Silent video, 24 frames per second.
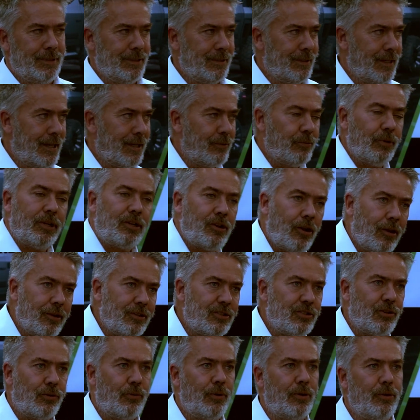
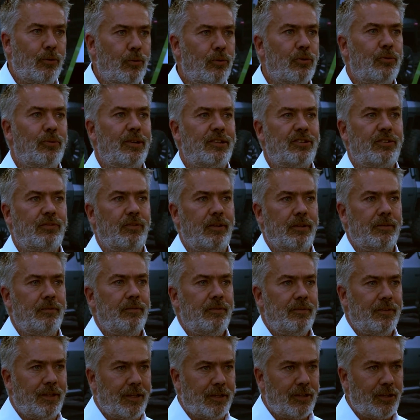agriculture and all the rest of it.
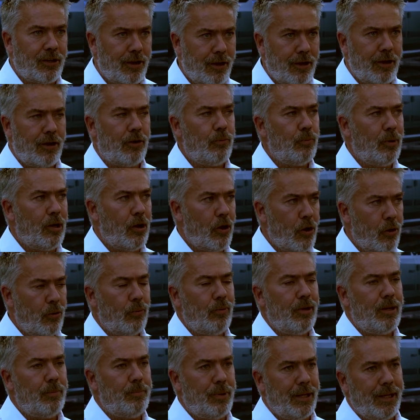The car will
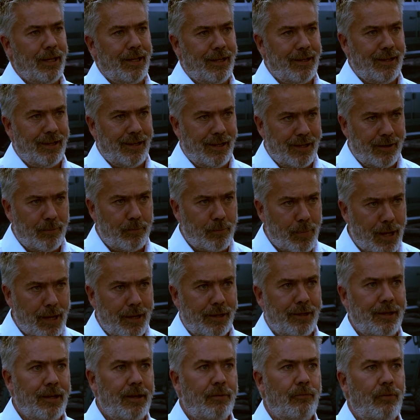only be in
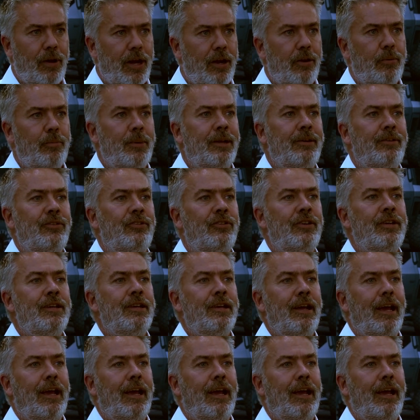mining environment,